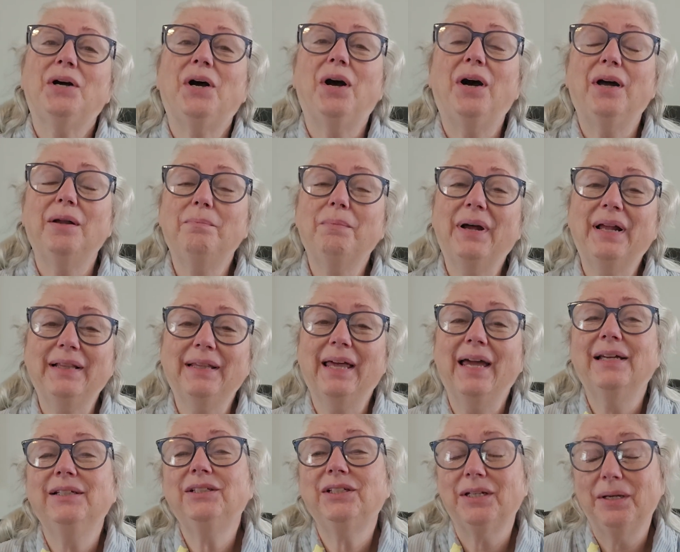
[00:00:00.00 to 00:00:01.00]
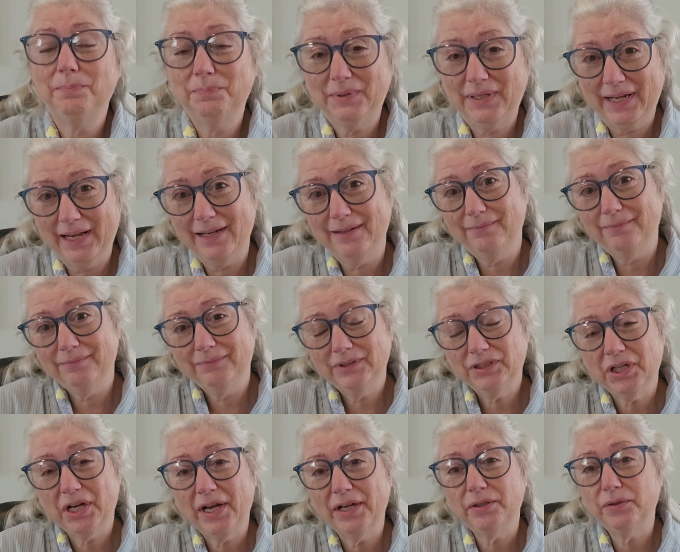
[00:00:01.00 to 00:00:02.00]
On my last update
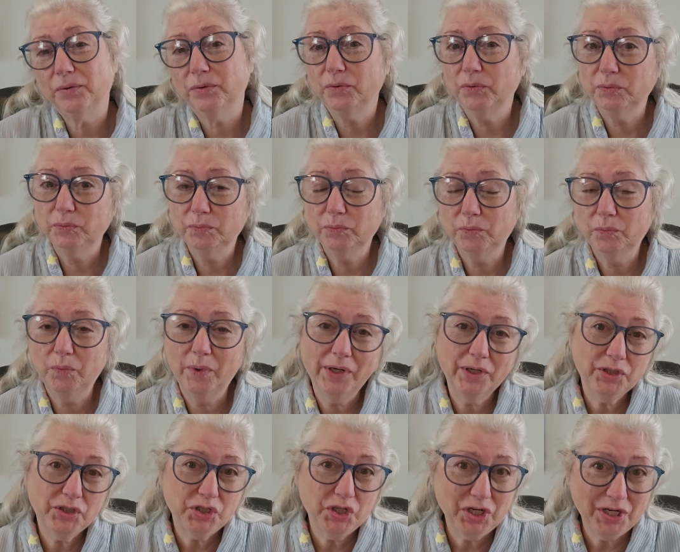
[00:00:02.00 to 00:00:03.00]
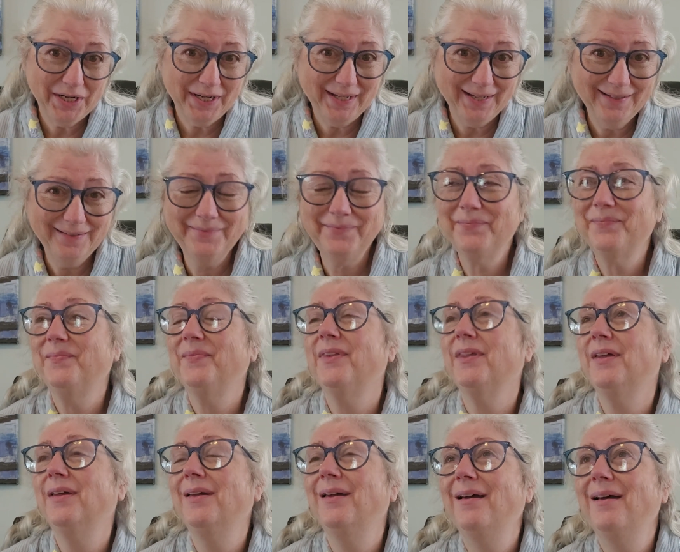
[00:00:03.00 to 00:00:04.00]
titled, Where's Jeannie?
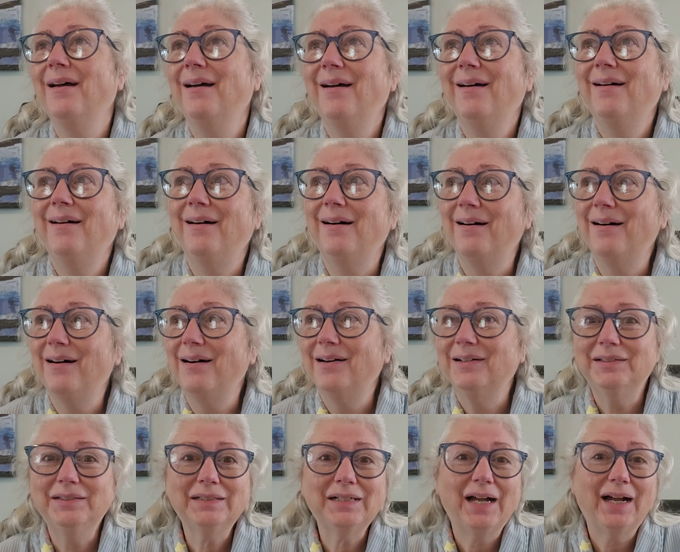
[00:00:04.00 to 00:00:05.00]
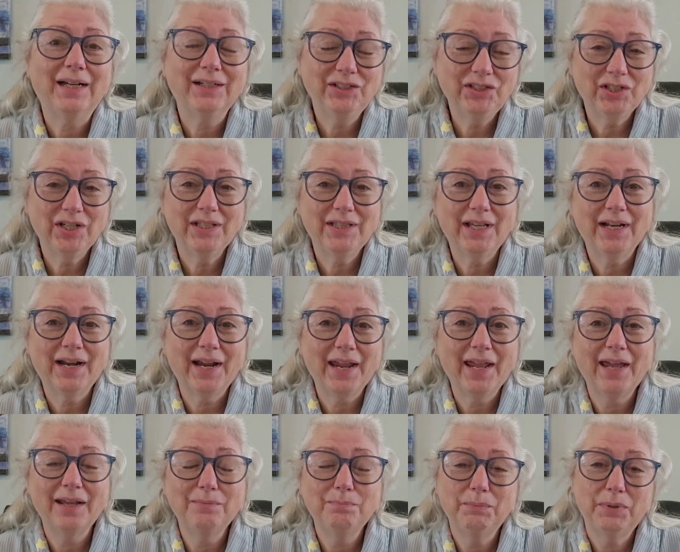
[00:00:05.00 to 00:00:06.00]
I said that I
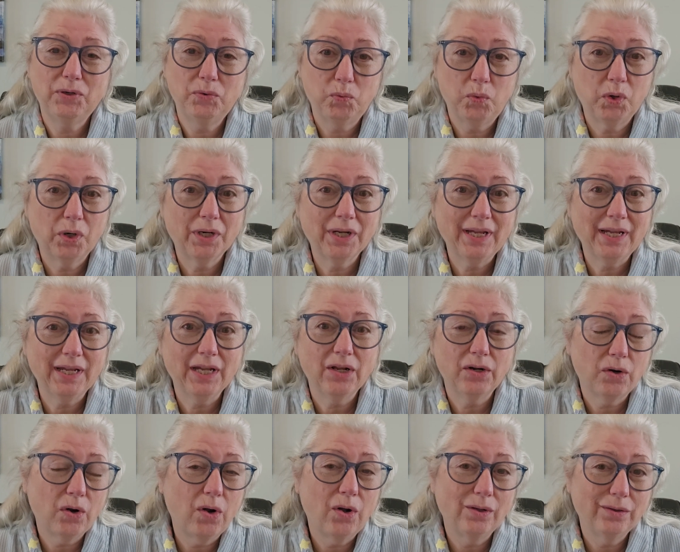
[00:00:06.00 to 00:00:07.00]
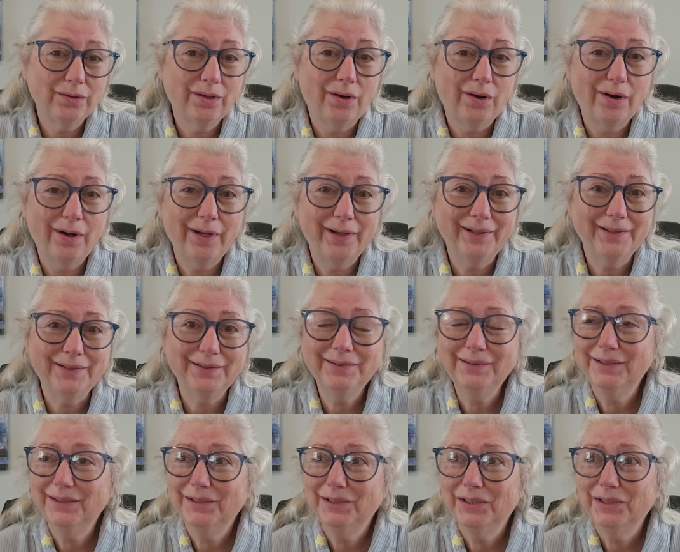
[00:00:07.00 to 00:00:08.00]
hadn't been working at all on
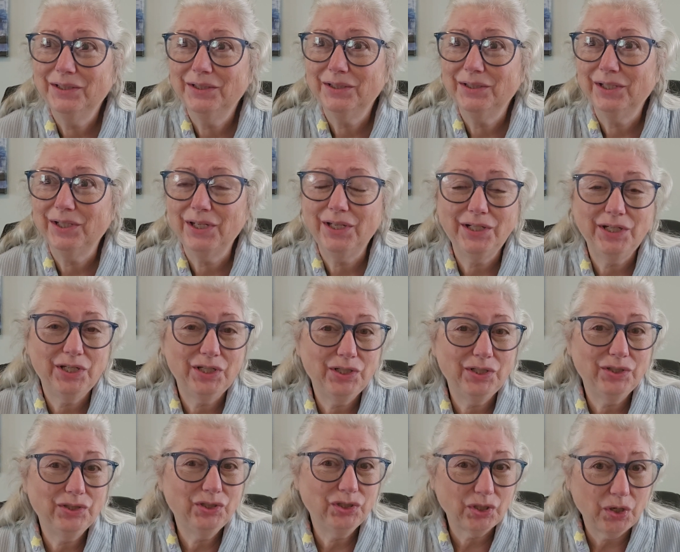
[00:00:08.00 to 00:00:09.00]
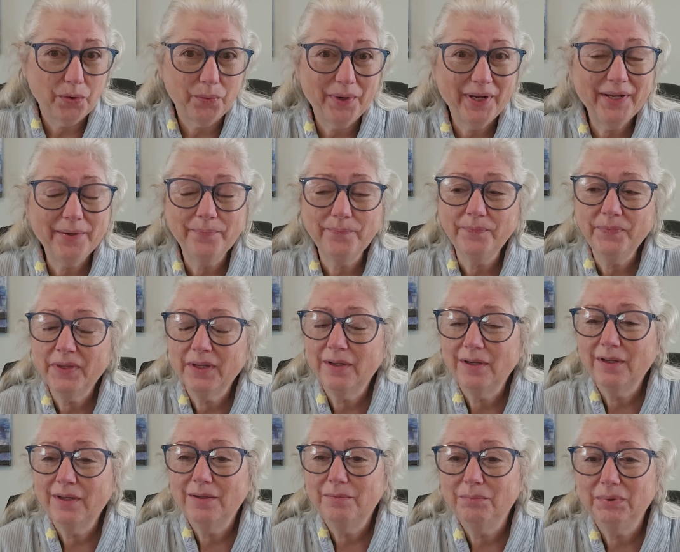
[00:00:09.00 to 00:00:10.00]
any sewing
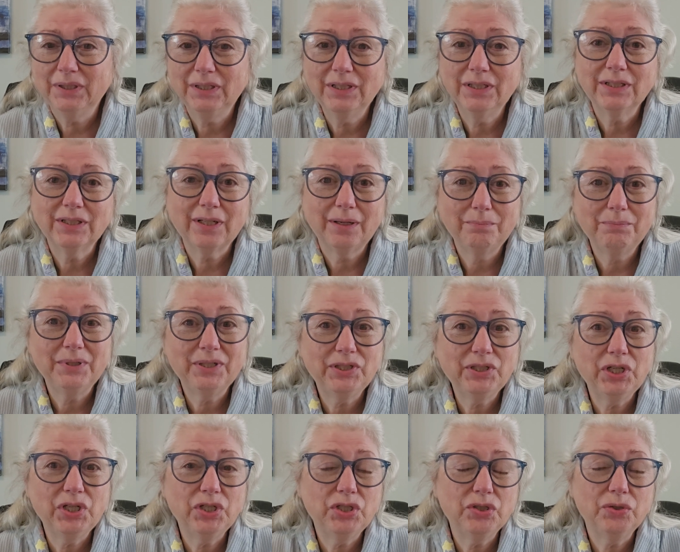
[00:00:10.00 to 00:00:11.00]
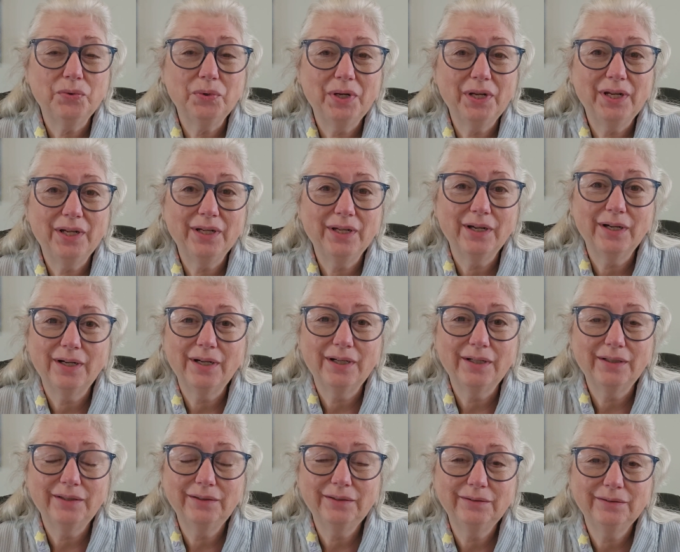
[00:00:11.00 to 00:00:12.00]
because I'm busy doing,
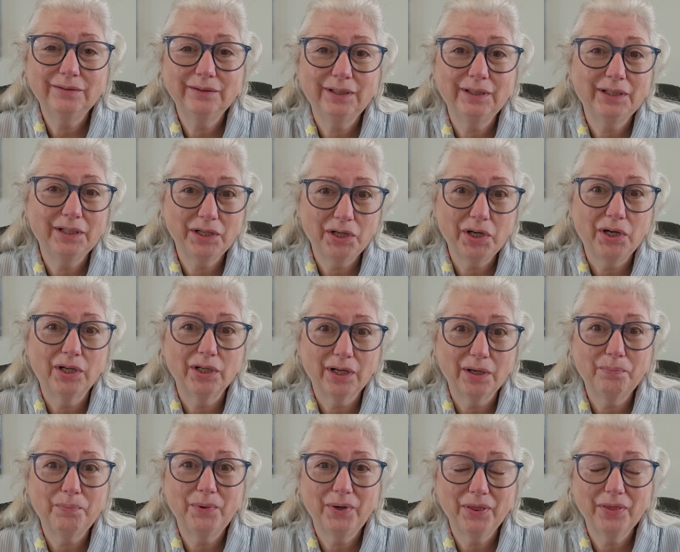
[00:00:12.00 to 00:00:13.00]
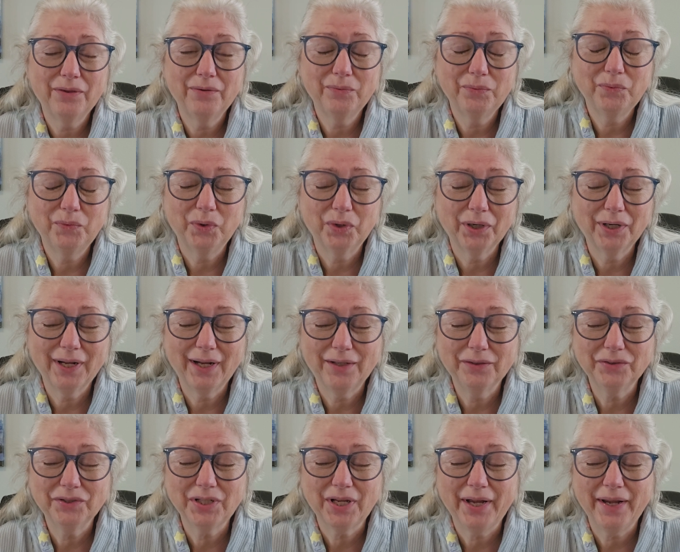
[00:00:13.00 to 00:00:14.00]
getting caught up with work
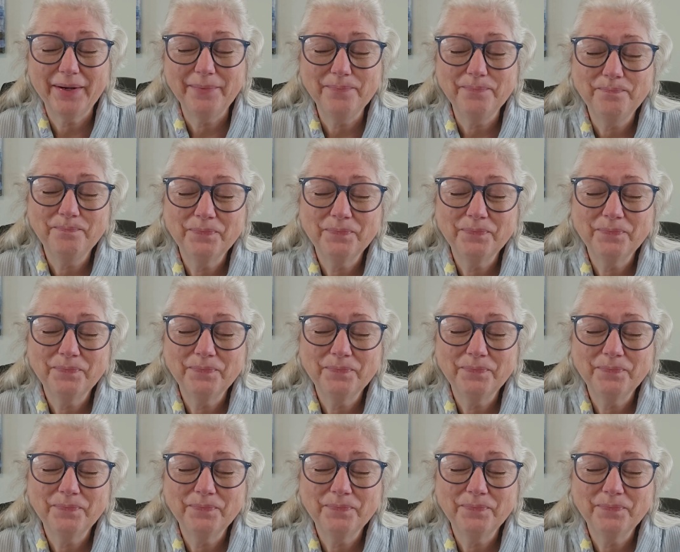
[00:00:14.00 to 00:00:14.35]
outside